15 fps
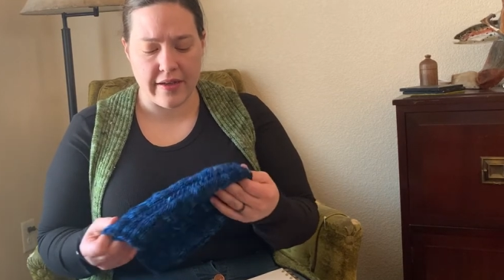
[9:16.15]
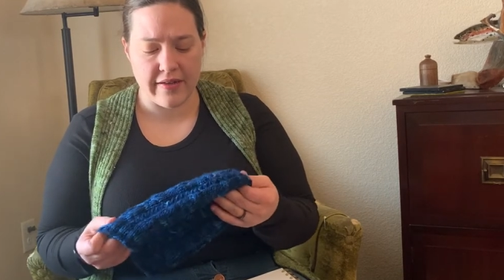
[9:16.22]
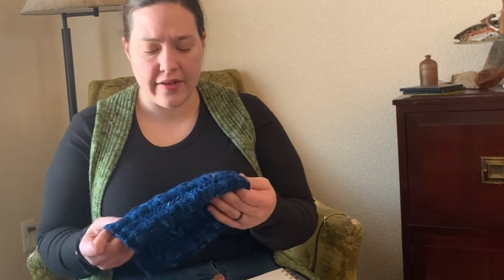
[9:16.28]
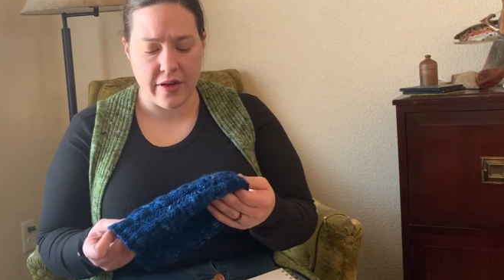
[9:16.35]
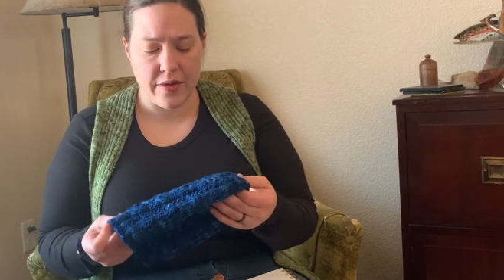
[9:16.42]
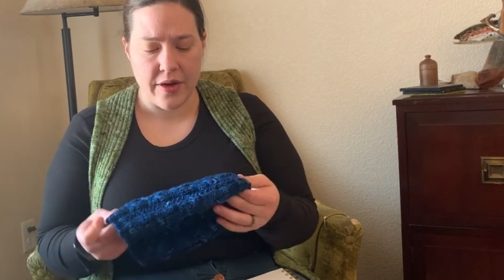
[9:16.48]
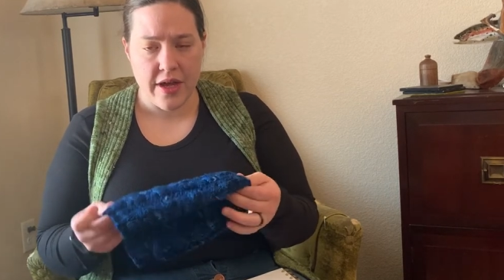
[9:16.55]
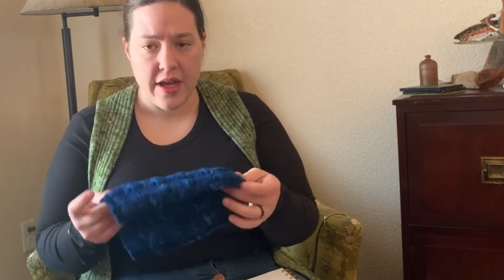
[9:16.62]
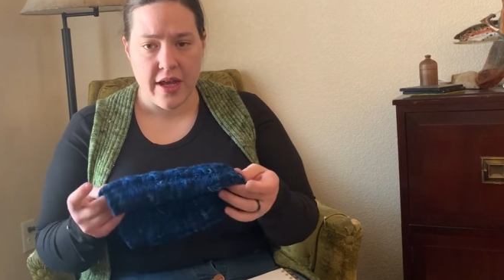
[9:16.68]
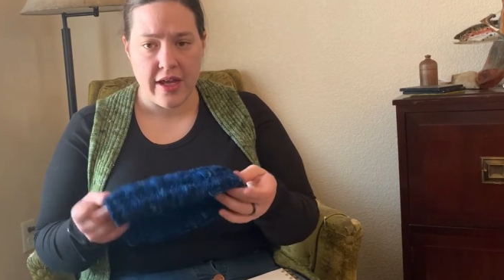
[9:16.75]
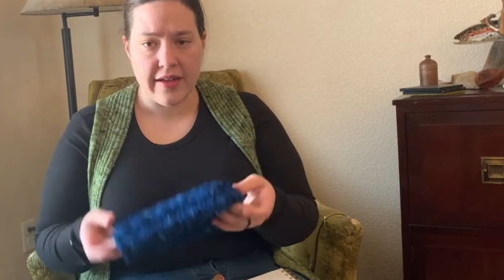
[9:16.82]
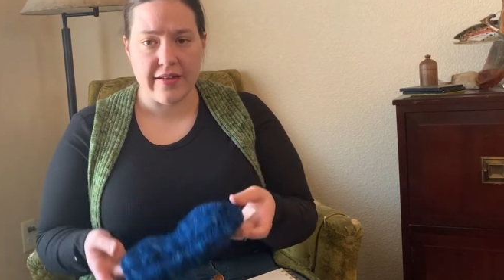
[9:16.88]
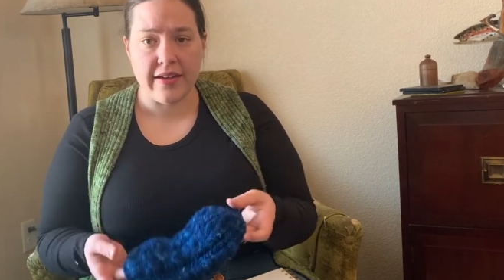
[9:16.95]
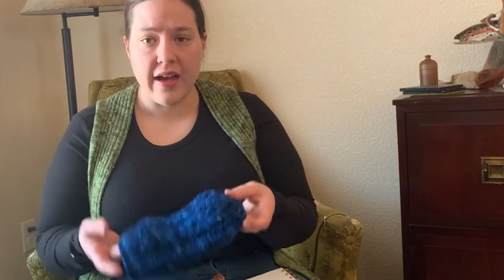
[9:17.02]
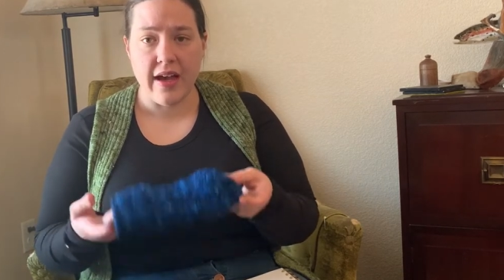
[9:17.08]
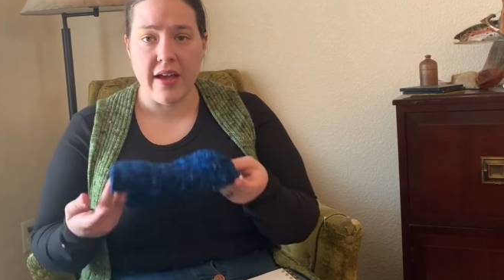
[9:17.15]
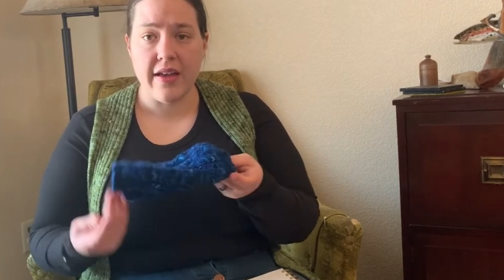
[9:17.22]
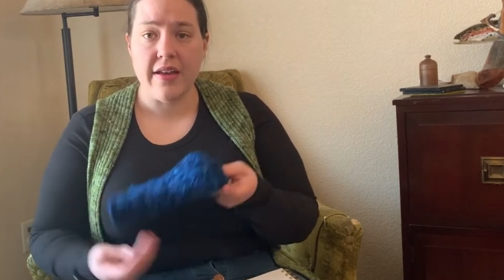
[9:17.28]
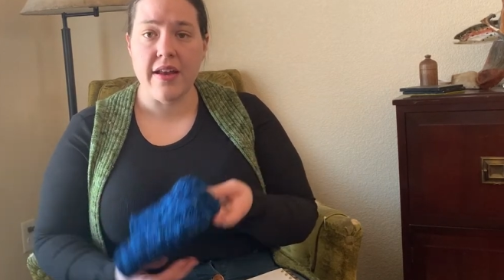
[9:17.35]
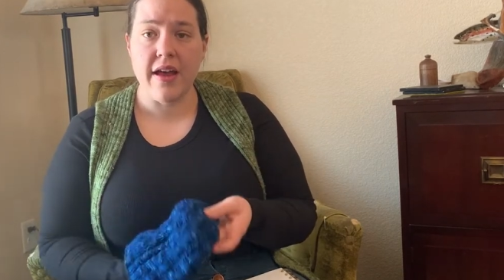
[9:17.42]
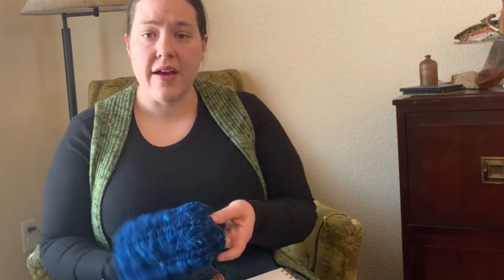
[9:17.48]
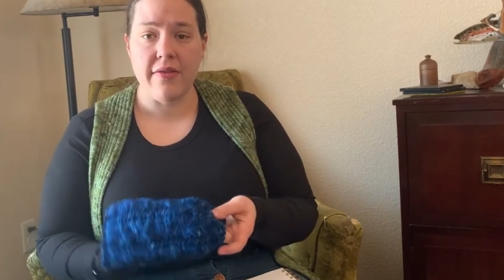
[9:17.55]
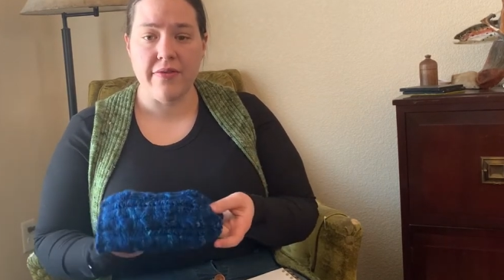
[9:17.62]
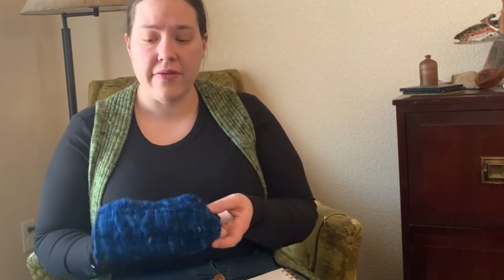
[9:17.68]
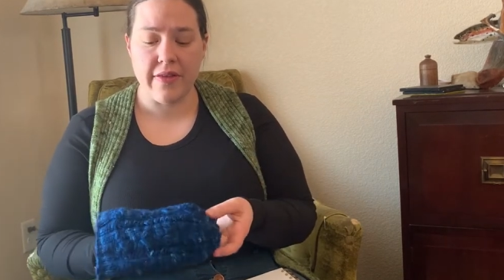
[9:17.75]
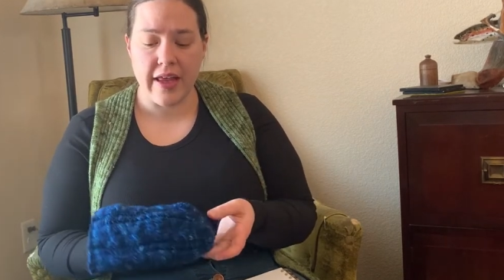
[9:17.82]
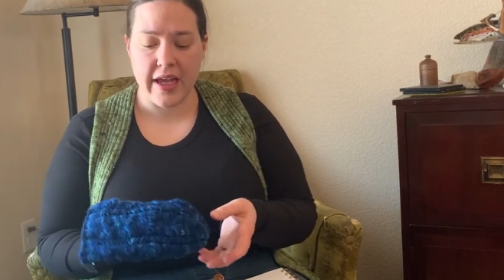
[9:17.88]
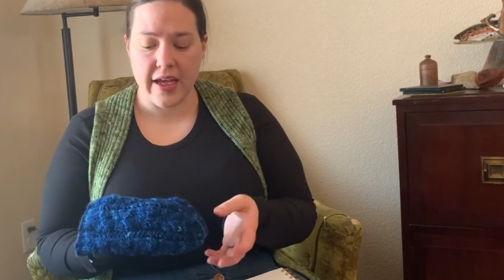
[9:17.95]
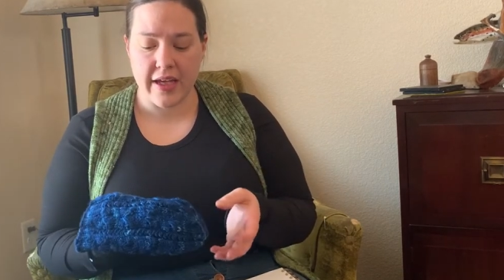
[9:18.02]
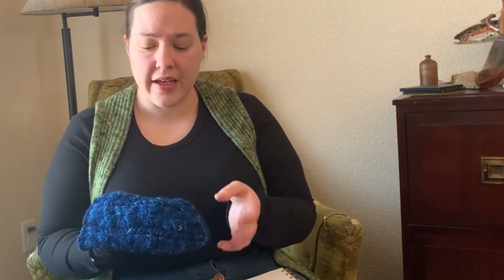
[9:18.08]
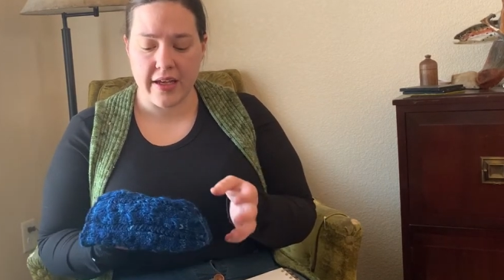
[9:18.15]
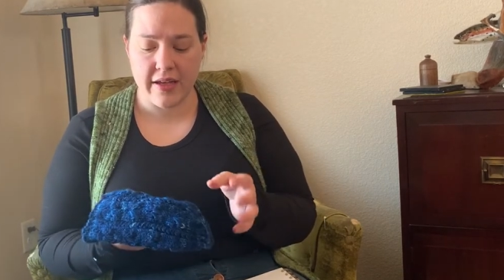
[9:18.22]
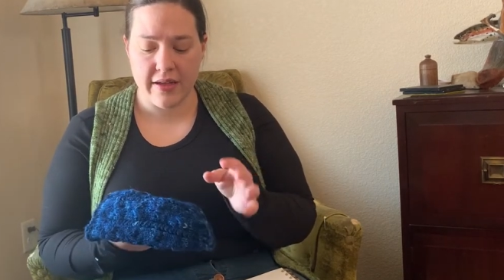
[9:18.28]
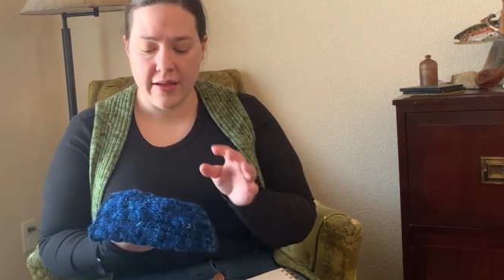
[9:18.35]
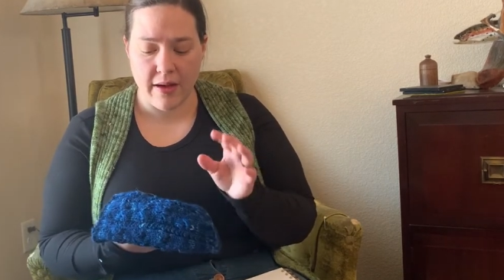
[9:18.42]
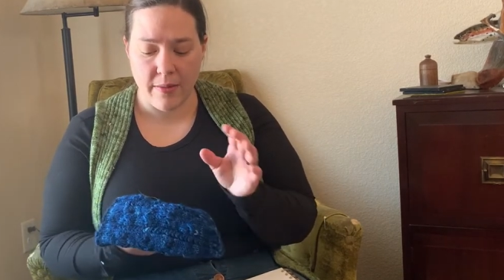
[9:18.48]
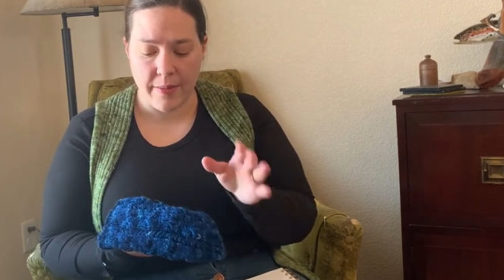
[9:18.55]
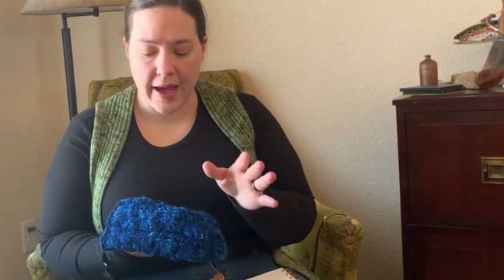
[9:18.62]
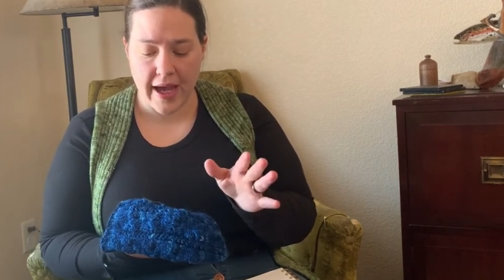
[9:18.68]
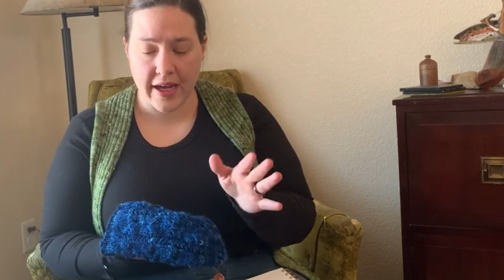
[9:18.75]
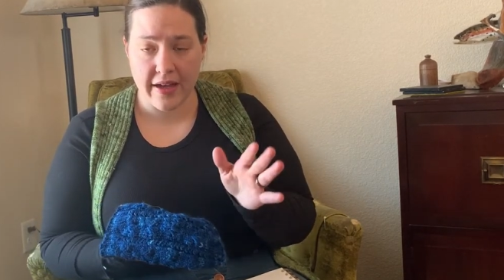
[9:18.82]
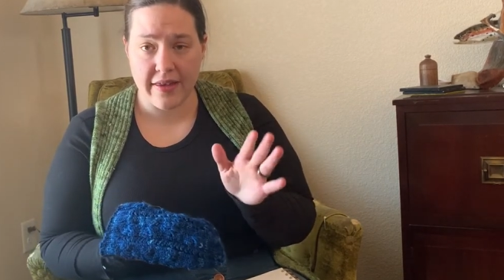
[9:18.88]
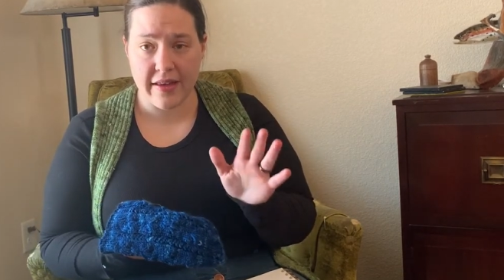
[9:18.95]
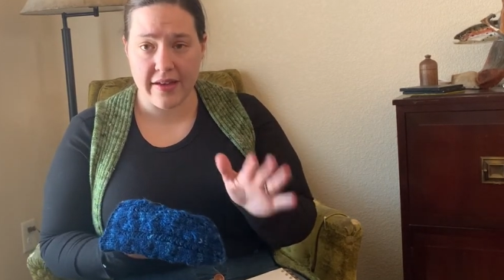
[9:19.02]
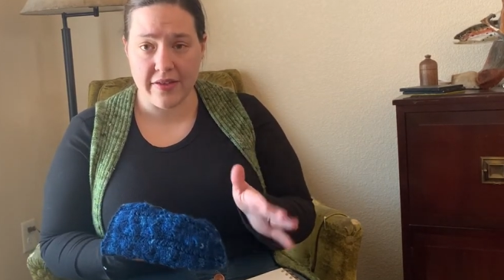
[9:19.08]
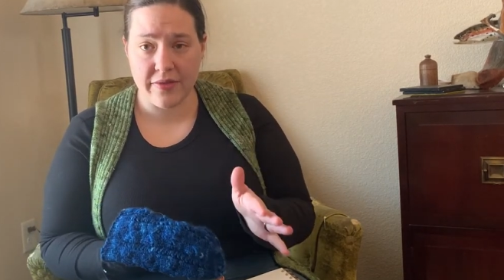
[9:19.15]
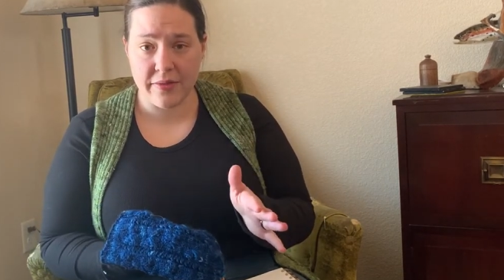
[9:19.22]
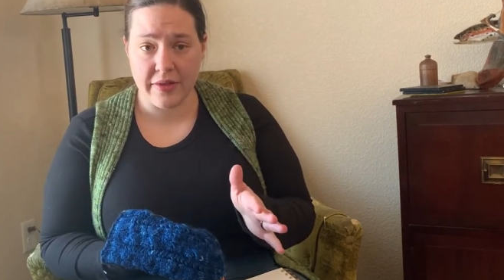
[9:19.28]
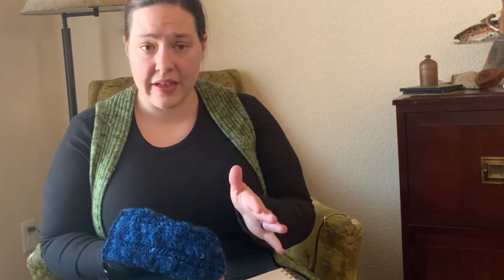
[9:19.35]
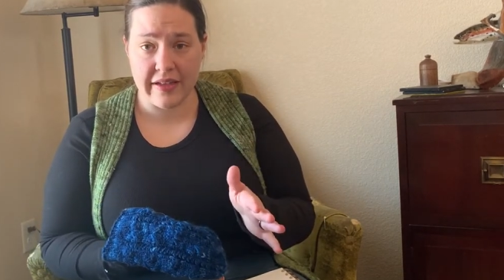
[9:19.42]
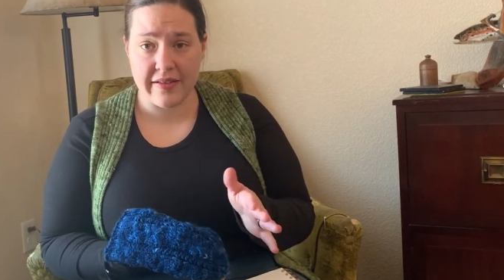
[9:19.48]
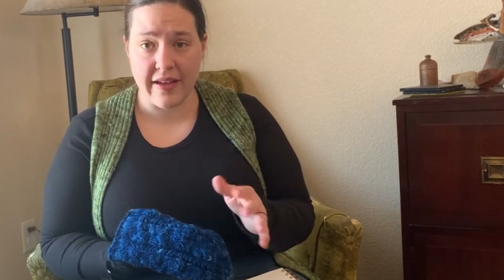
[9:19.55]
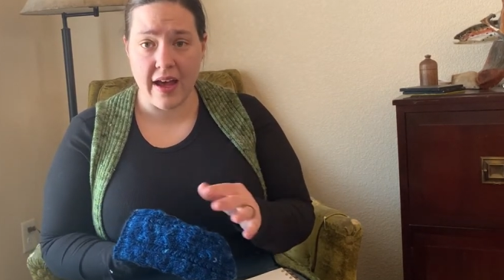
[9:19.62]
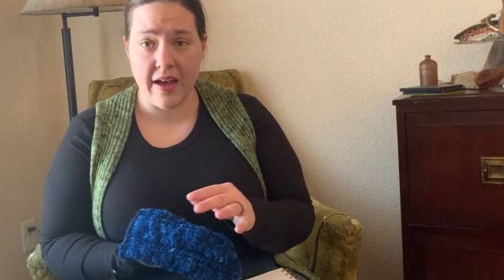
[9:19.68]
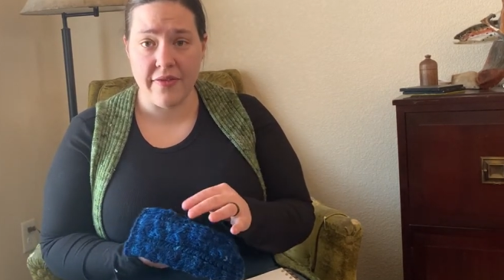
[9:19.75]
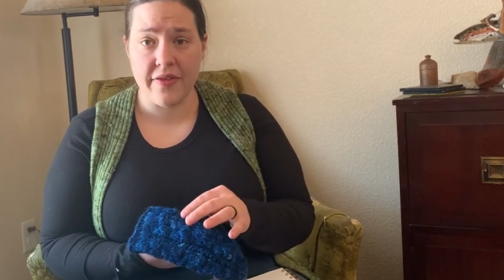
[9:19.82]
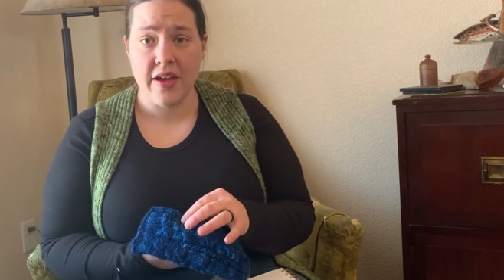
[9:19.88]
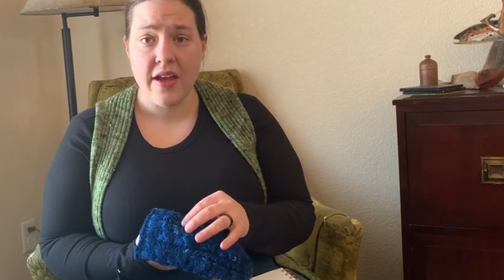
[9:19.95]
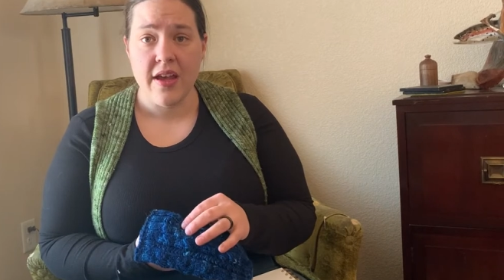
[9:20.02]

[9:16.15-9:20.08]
so it's got enough like alpaca that it's really soft,